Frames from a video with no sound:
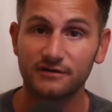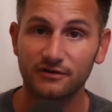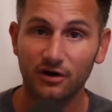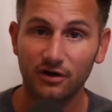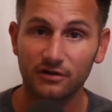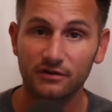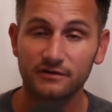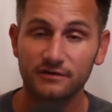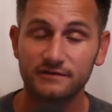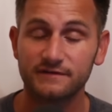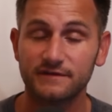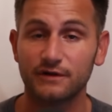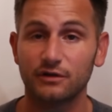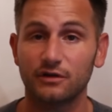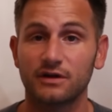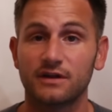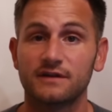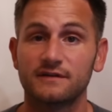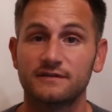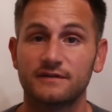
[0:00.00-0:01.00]
They're
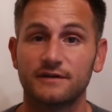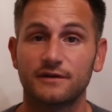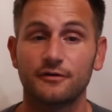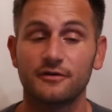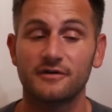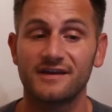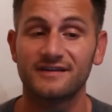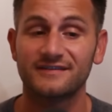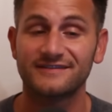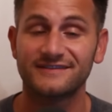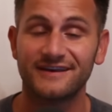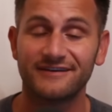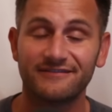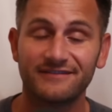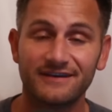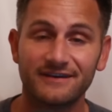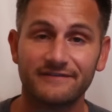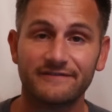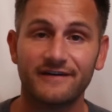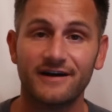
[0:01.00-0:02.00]
looking to create
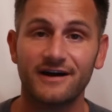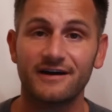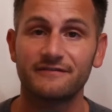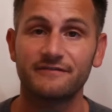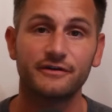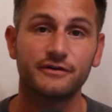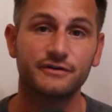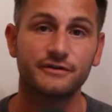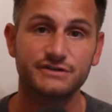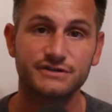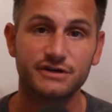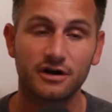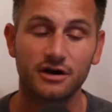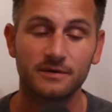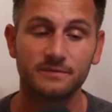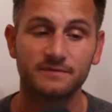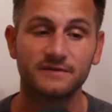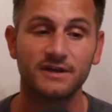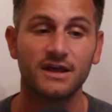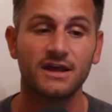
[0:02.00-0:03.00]
7,500
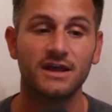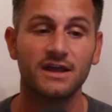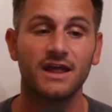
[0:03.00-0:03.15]
jobs,